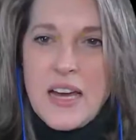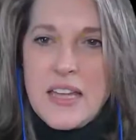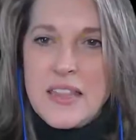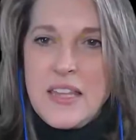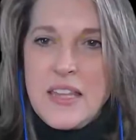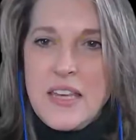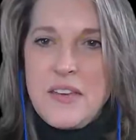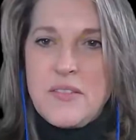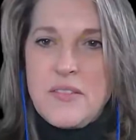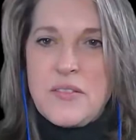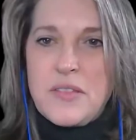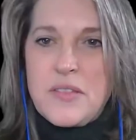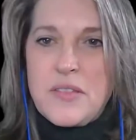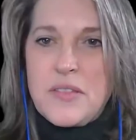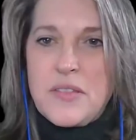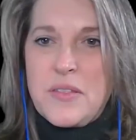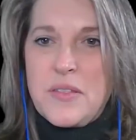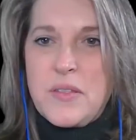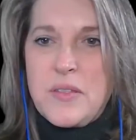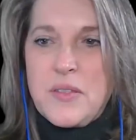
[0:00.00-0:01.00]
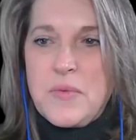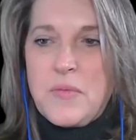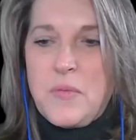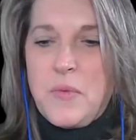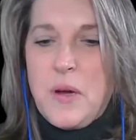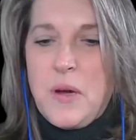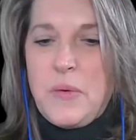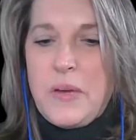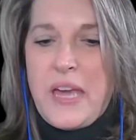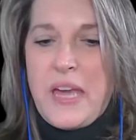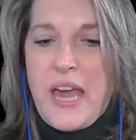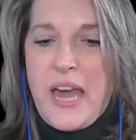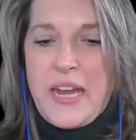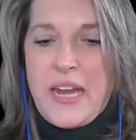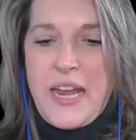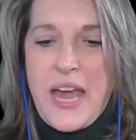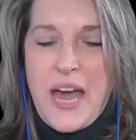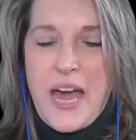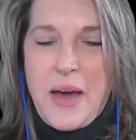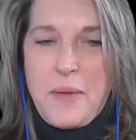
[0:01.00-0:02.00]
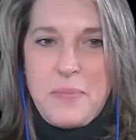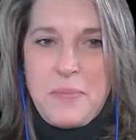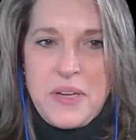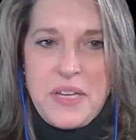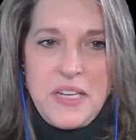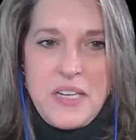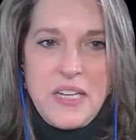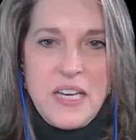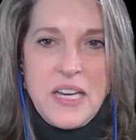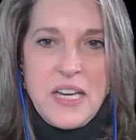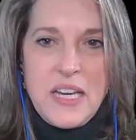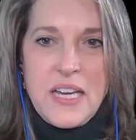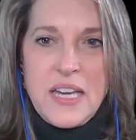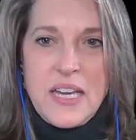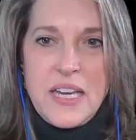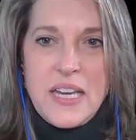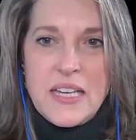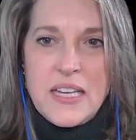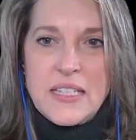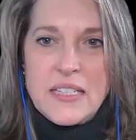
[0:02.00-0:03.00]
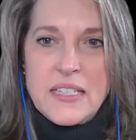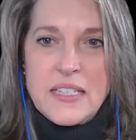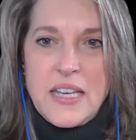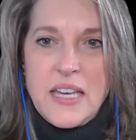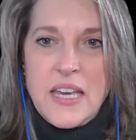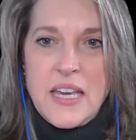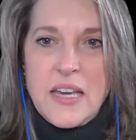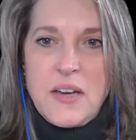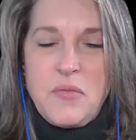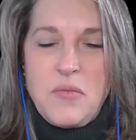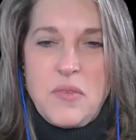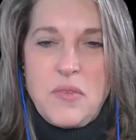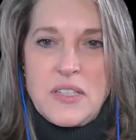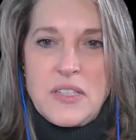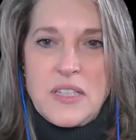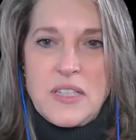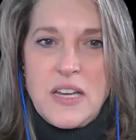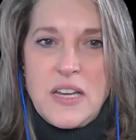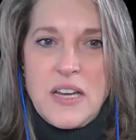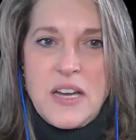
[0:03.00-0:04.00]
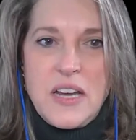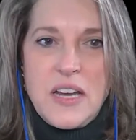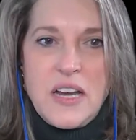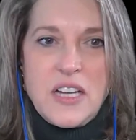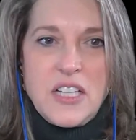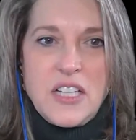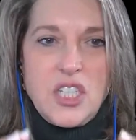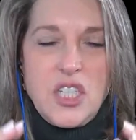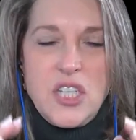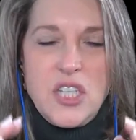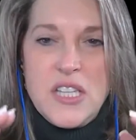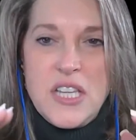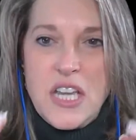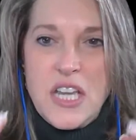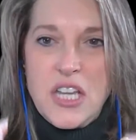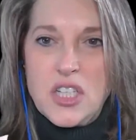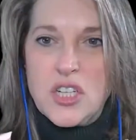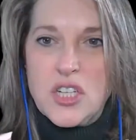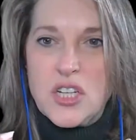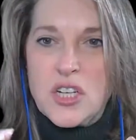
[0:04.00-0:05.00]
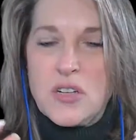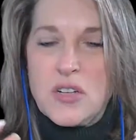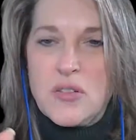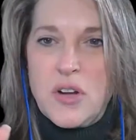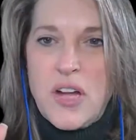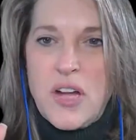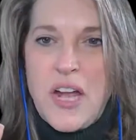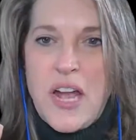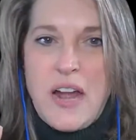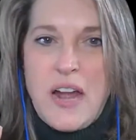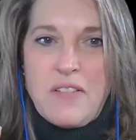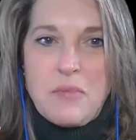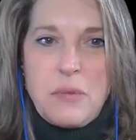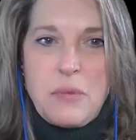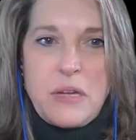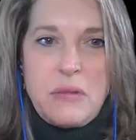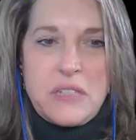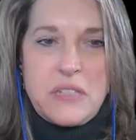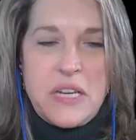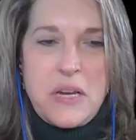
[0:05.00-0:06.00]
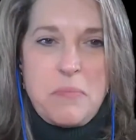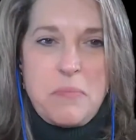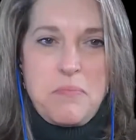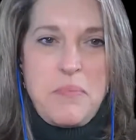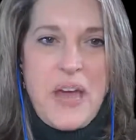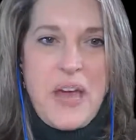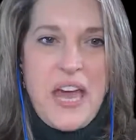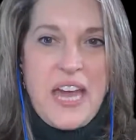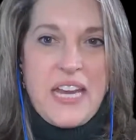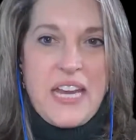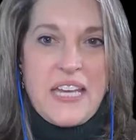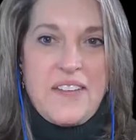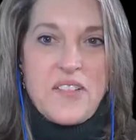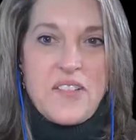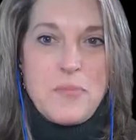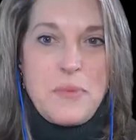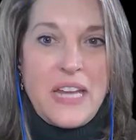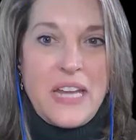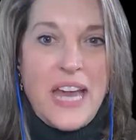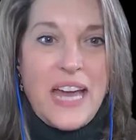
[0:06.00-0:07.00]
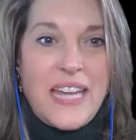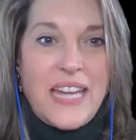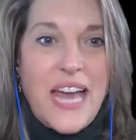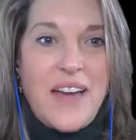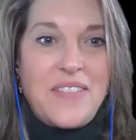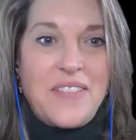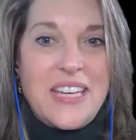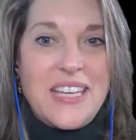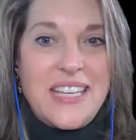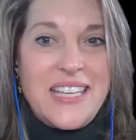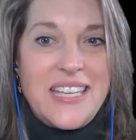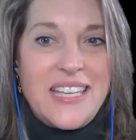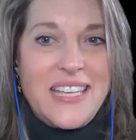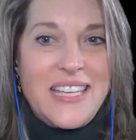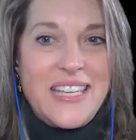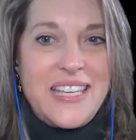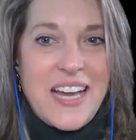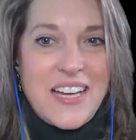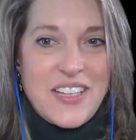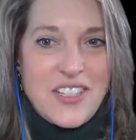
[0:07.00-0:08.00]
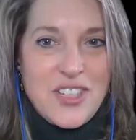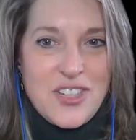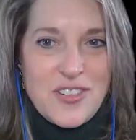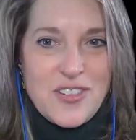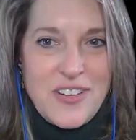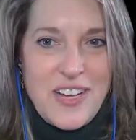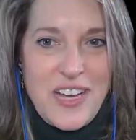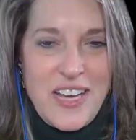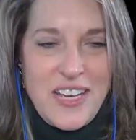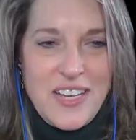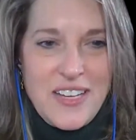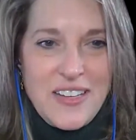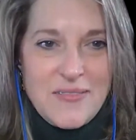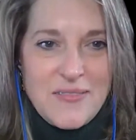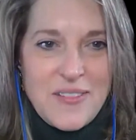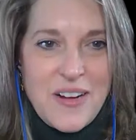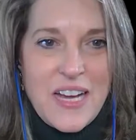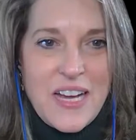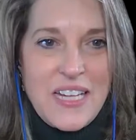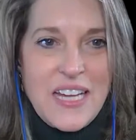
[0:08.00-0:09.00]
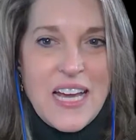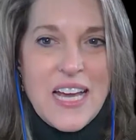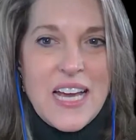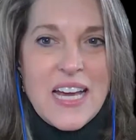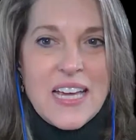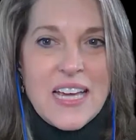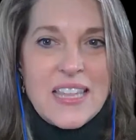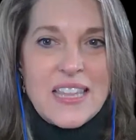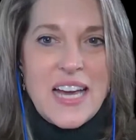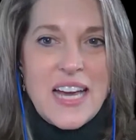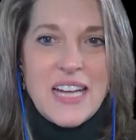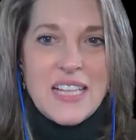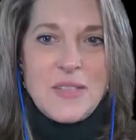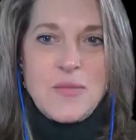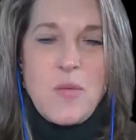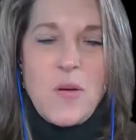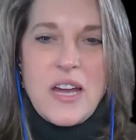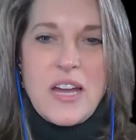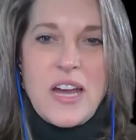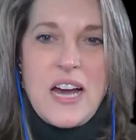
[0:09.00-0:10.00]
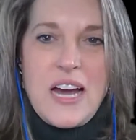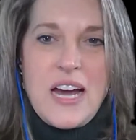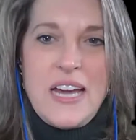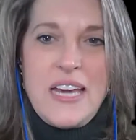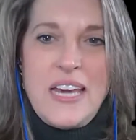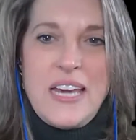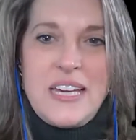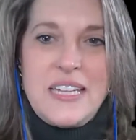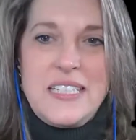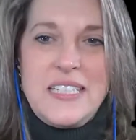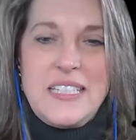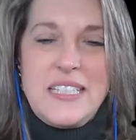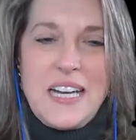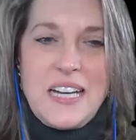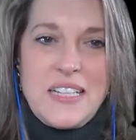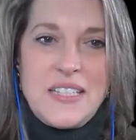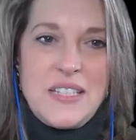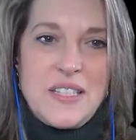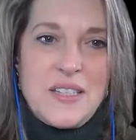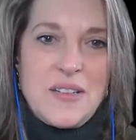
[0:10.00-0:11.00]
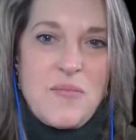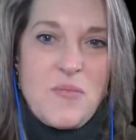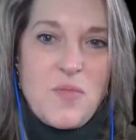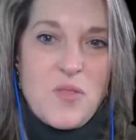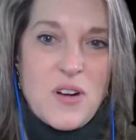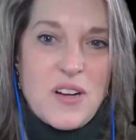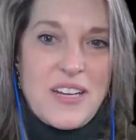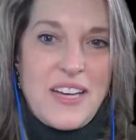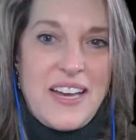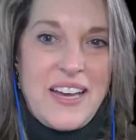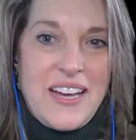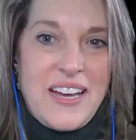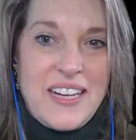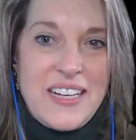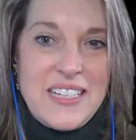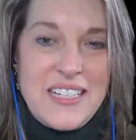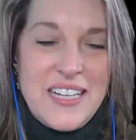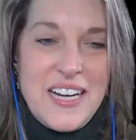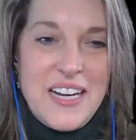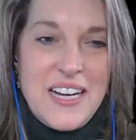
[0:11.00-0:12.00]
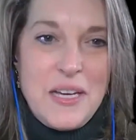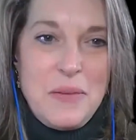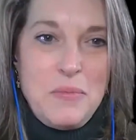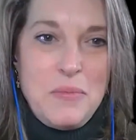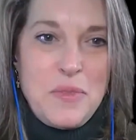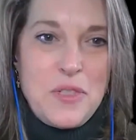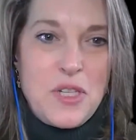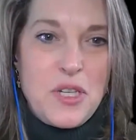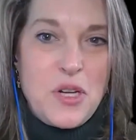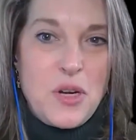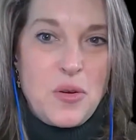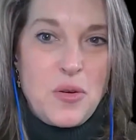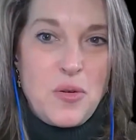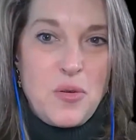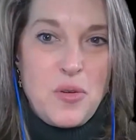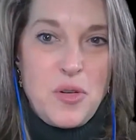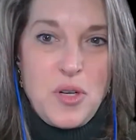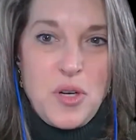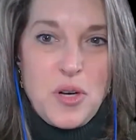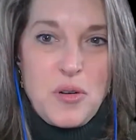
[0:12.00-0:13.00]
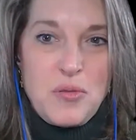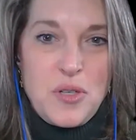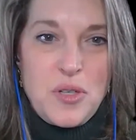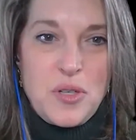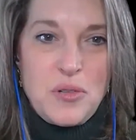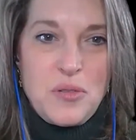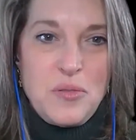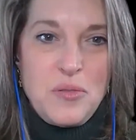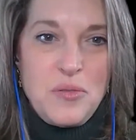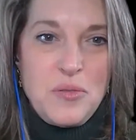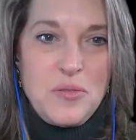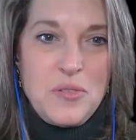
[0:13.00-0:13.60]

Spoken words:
think what we had happen is it was knee jerk. Everybody was in a panic. Everybody had to have it yesterday, right? That's why I had done some work ahead of time to know who to go to,